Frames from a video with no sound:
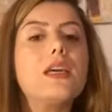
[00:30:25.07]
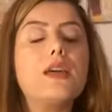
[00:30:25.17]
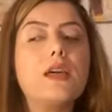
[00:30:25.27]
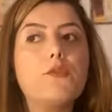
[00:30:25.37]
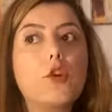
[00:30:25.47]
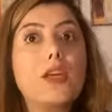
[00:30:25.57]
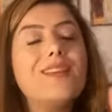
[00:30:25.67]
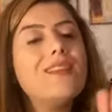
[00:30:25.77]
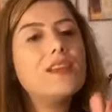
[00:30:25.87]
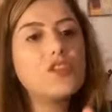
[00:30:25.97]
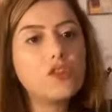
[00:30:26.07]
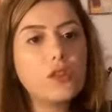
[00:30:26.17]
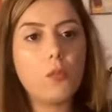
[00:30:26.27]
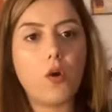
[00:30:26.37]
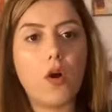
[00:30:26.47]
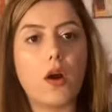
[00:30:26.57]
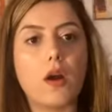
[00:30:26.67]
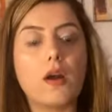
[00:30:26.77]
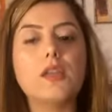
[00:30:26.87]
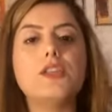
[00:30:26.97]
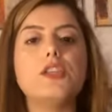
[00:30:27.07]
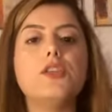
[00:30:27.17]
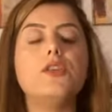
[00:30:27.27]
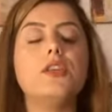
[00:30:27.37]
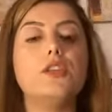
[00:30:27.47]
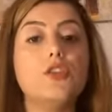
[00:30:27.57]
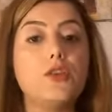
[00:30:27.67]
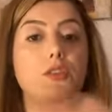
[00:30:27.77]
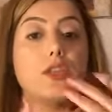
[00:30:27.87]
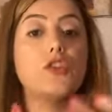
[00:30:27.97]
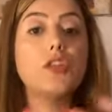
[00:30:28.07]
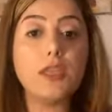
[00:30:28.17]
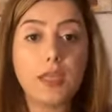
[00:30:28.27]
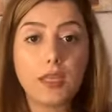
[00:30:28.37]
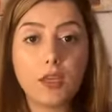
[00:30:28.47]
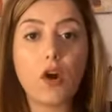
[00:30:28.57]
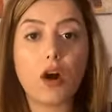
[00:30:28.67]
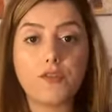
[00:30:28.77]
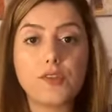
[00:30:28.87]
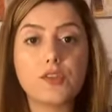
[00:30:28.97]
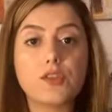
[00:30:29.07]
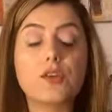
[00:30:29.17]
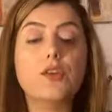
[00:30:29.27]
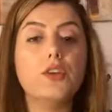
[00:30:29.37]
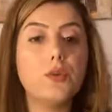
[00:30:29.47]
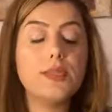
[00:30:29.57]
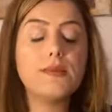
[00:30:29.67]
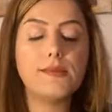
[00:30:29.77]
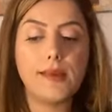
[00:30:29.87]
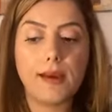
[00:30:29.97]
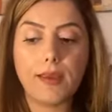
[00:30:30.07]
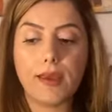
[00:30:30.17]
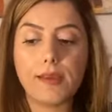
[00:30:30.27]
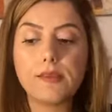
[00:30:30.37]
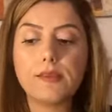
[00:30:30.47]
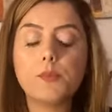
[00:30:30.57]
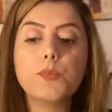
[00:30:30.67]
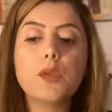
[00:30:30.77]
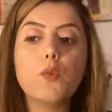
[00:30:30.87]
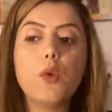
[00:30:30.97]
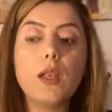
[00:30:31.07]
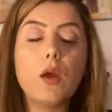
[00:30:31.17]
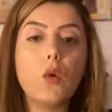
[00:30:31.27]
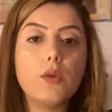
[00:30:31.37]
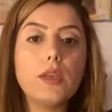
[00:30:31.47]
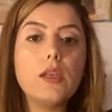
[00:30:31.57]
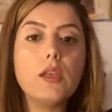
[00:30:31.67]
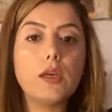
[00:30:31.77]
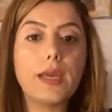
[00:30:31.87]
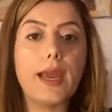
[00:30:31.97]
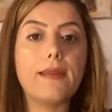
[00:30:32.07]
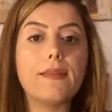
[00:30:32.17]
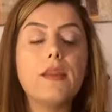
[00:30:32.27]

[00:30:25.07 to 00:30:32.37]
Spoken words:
For conditional bar, the adjudicating officer or USCIS will only look at